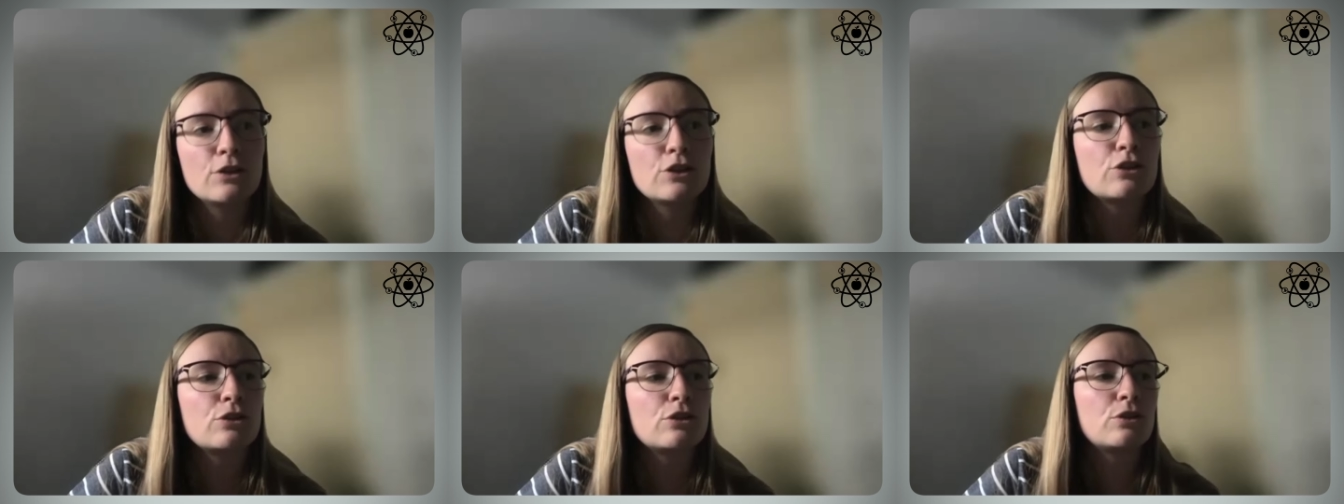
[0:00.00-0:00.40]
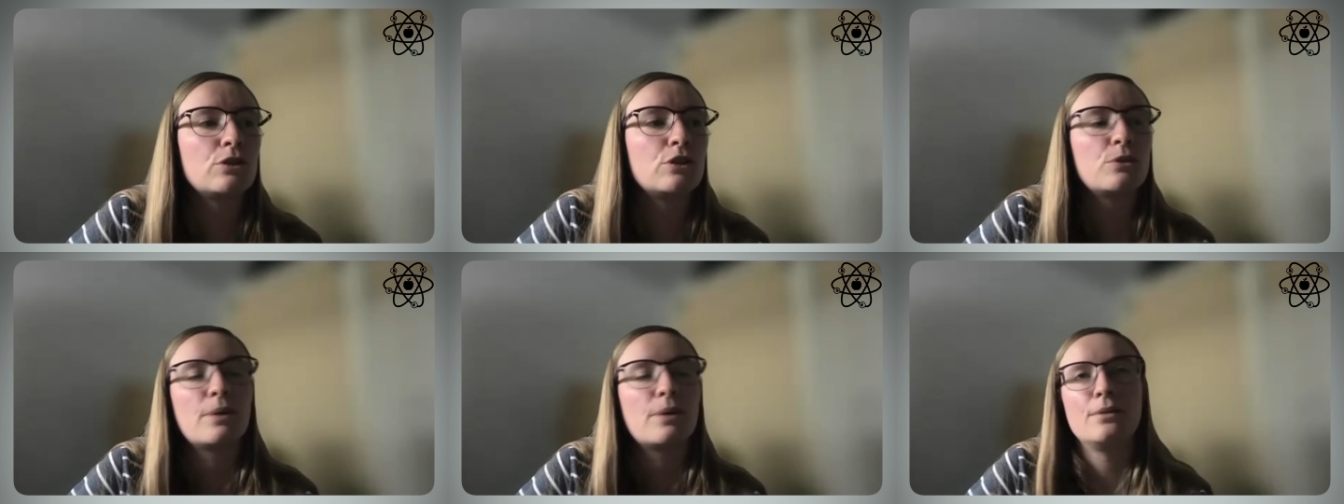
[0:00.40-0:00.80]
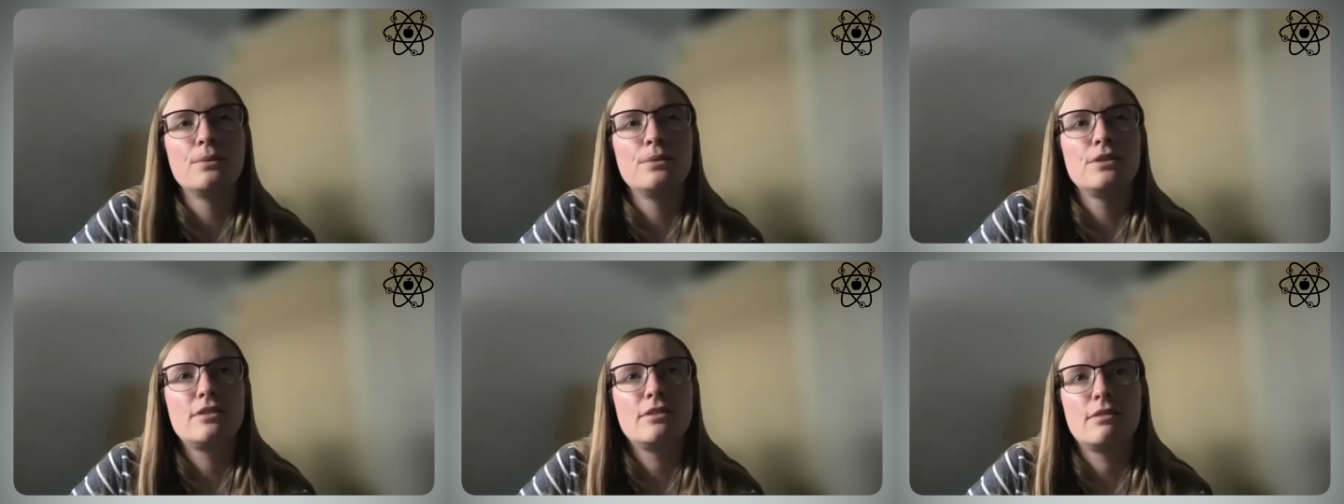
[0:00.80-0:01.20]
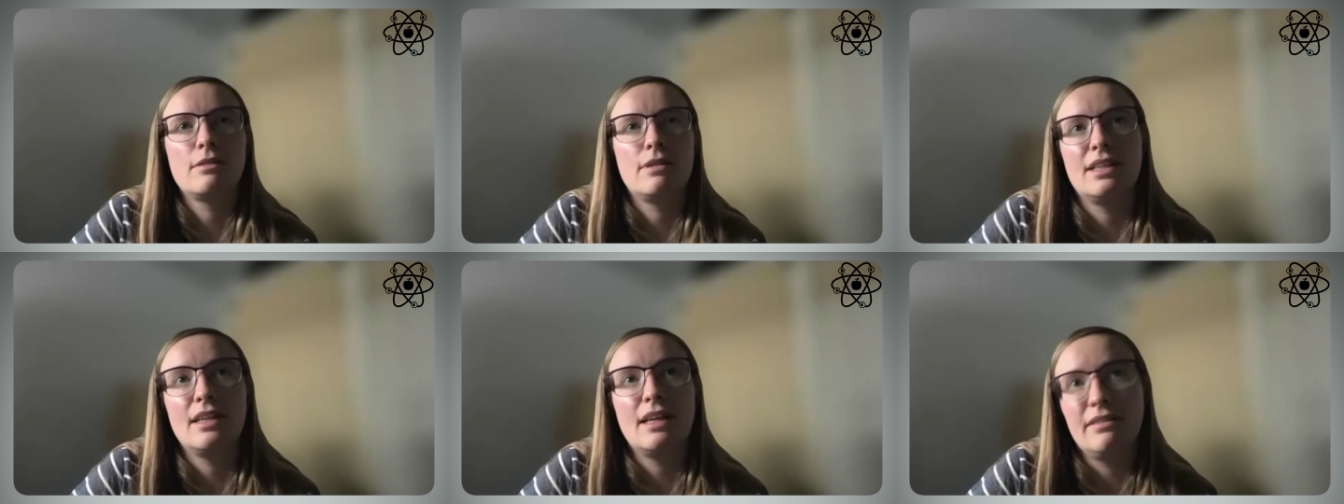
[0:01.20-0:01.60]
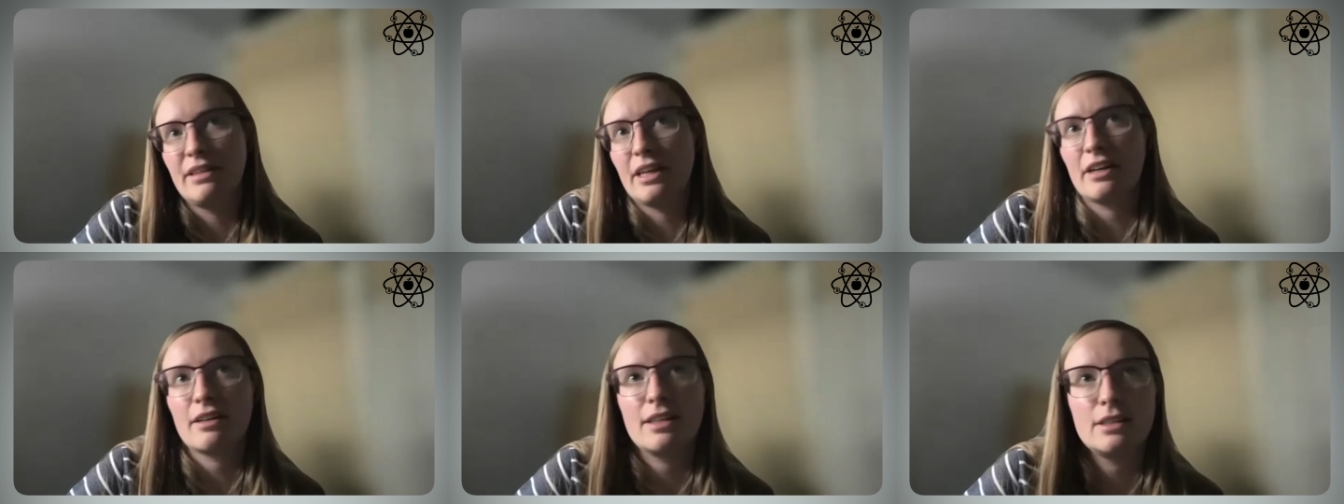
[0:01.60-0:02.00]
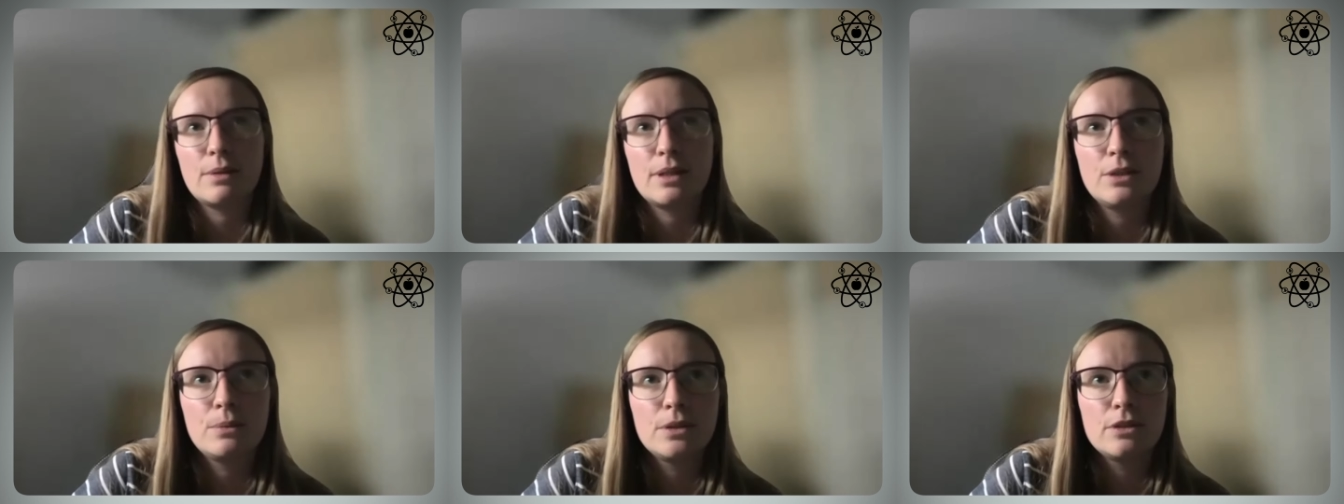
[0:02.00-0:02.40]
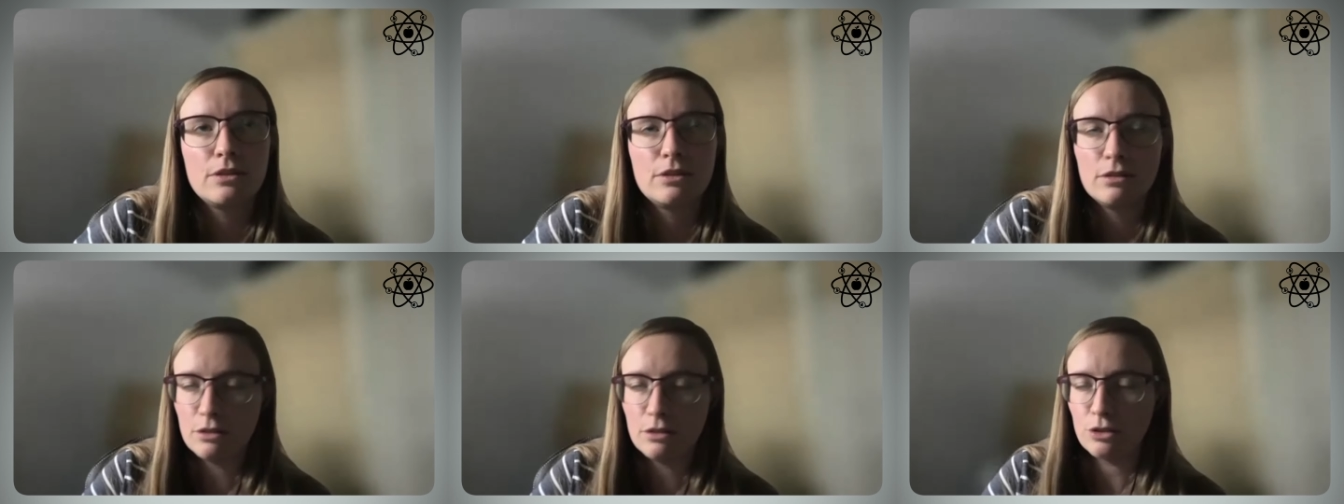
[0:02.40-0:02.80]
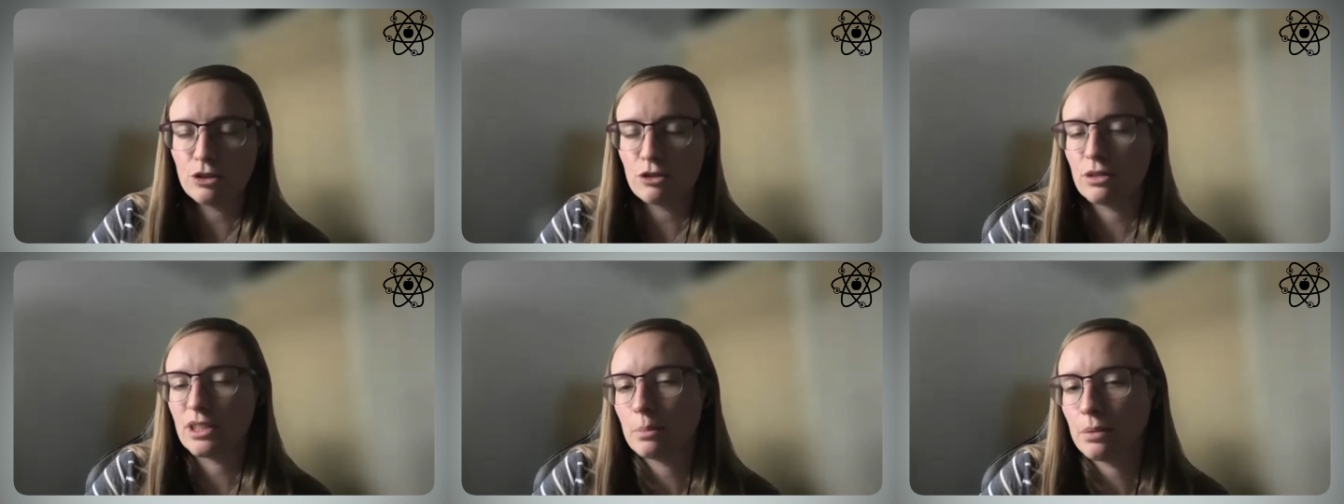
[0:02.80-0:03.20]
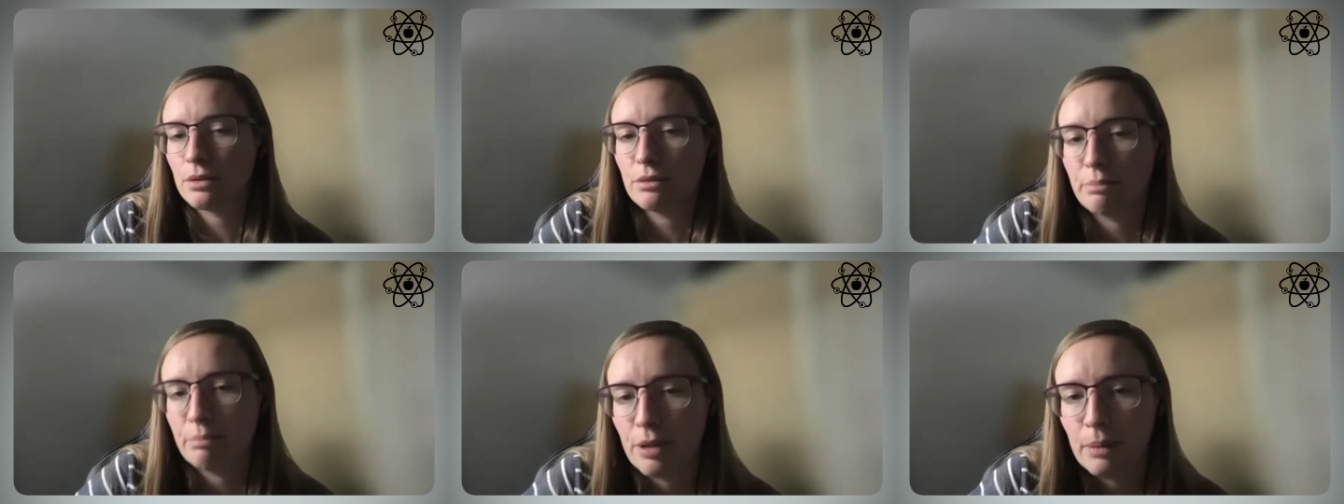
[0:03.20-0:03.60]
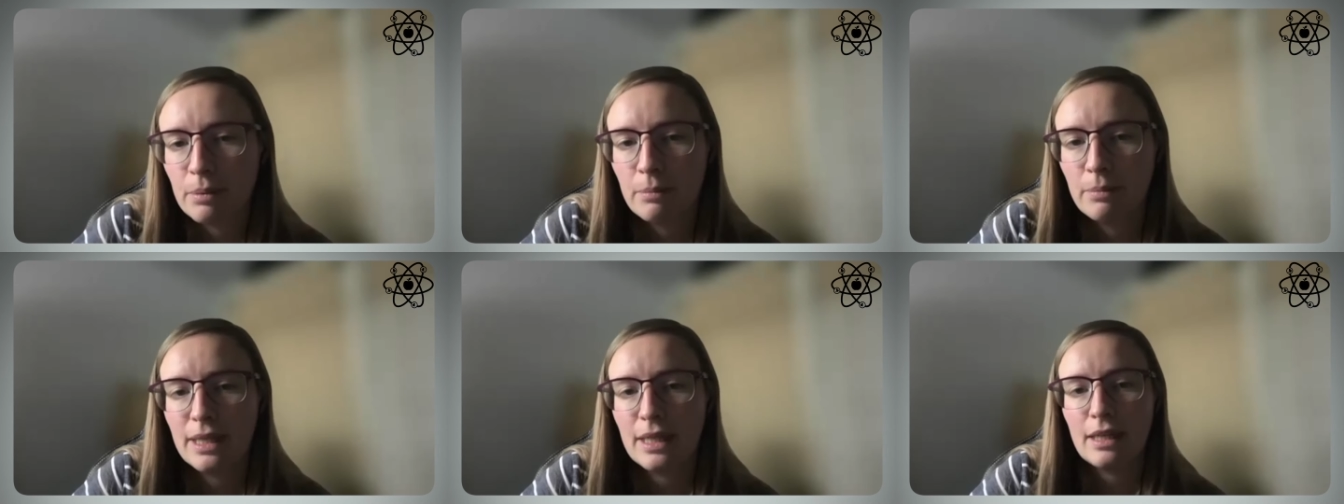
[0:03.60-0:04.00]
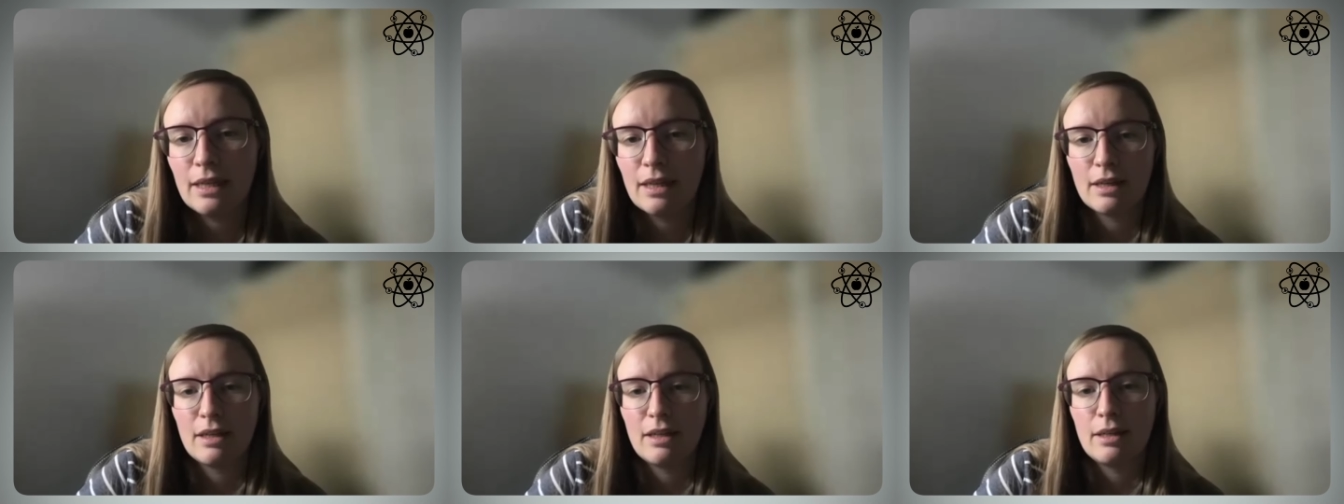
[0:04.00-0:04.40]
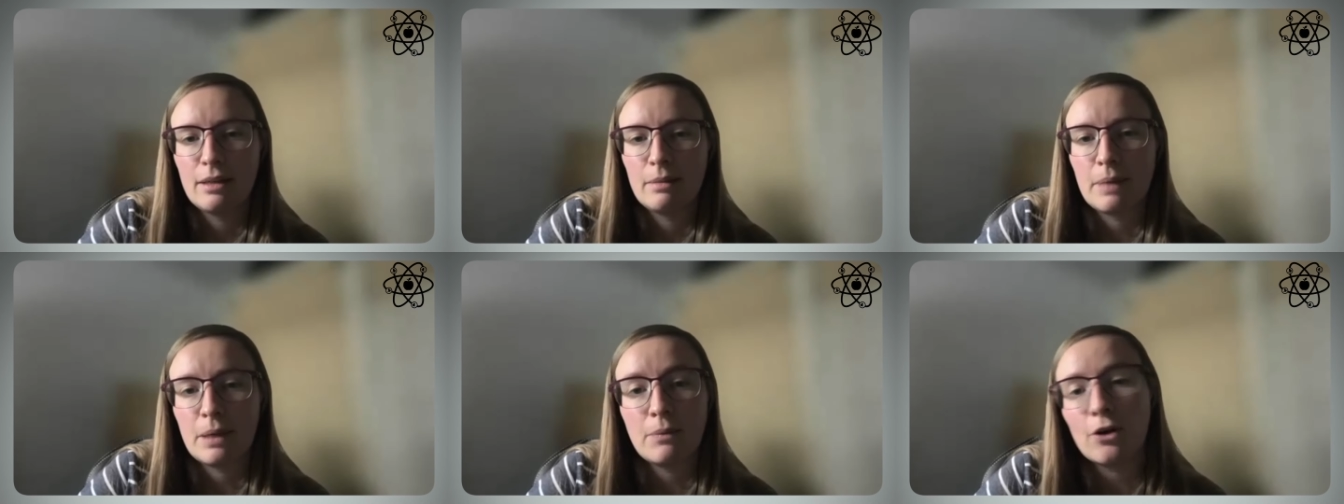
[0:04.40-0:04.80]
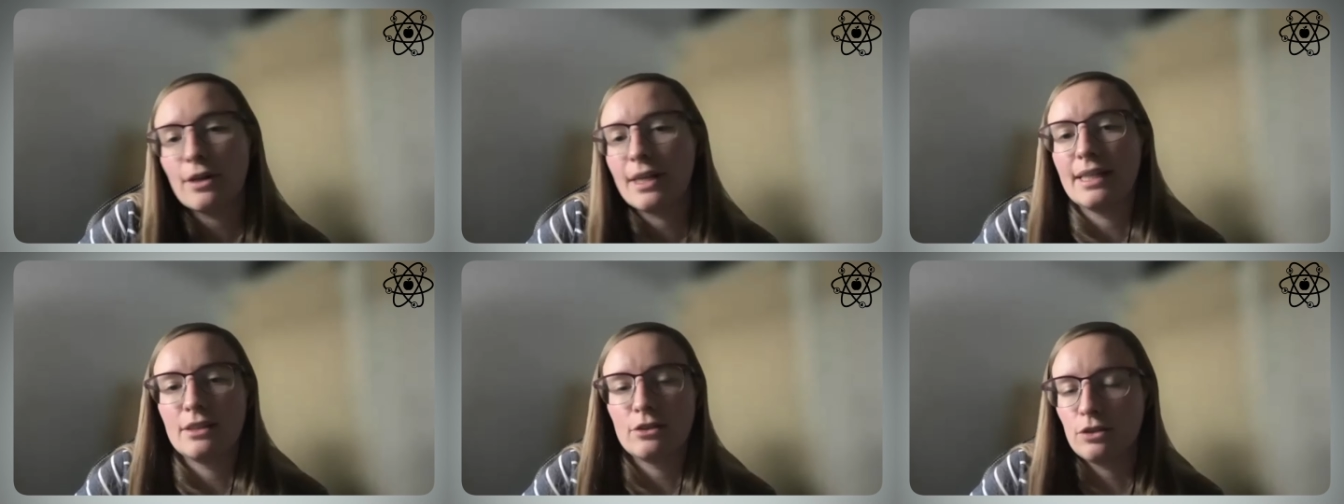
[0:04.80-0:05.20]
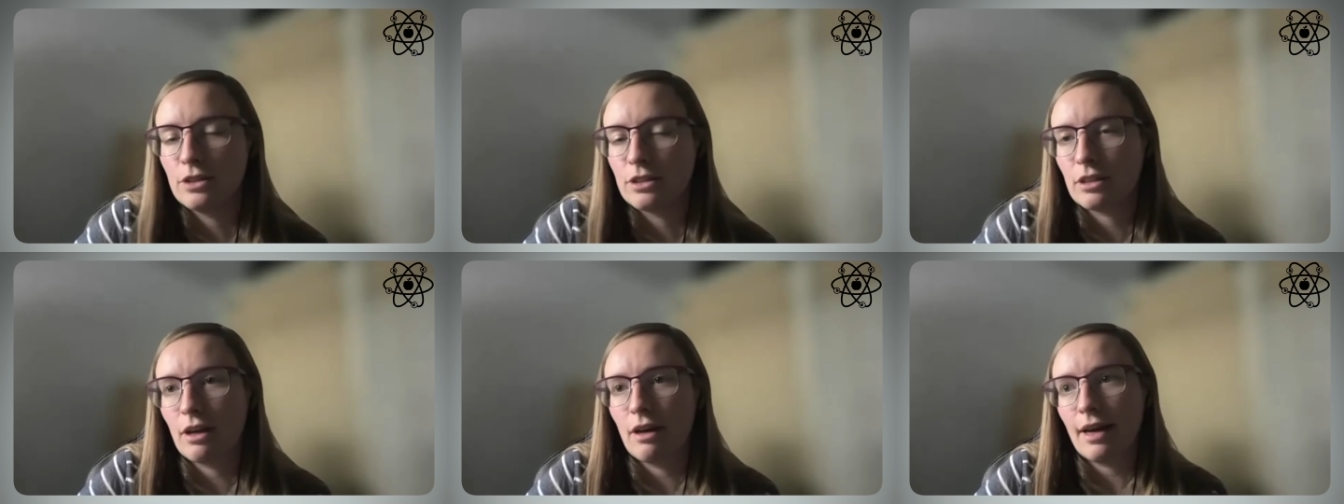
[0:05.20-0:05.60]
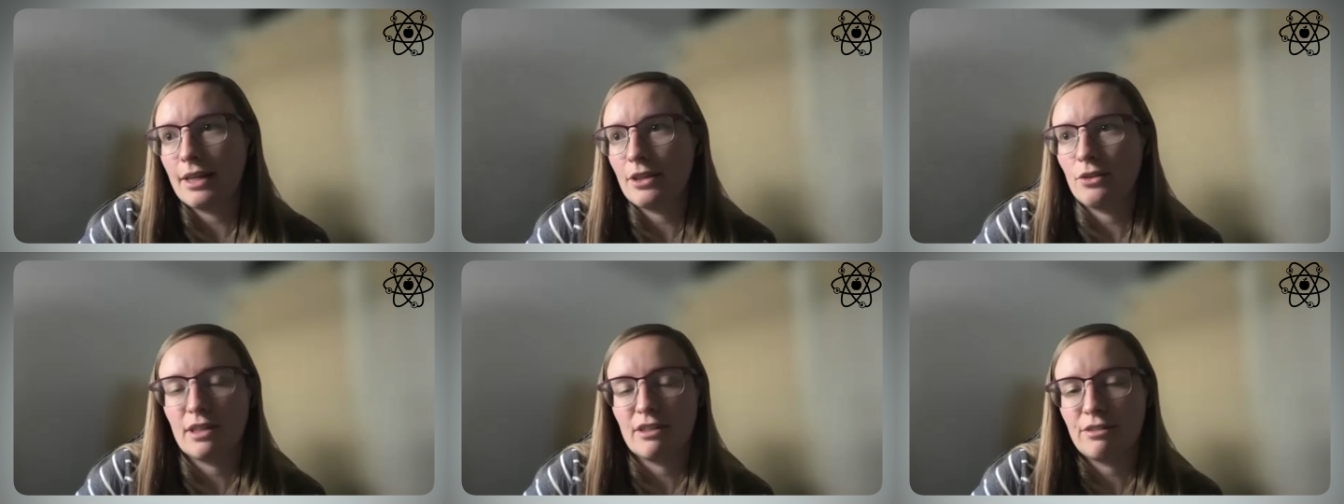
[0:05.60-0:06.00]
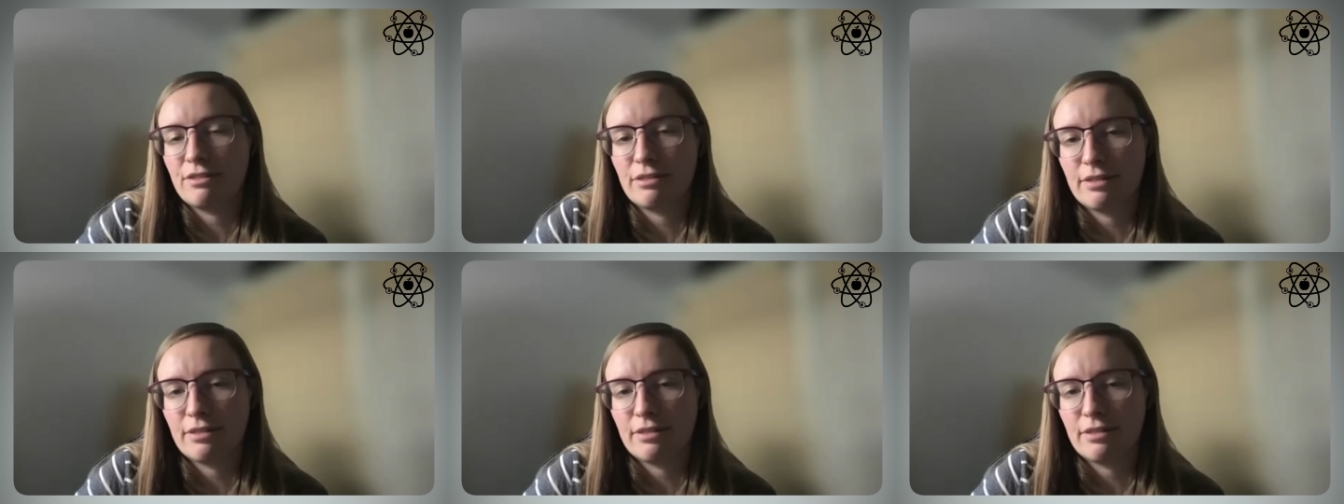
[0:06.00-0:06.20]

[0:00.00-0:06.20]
also don't know why you would, in their case, why you would use CRISPR. Probably by walking into the sunlight, you have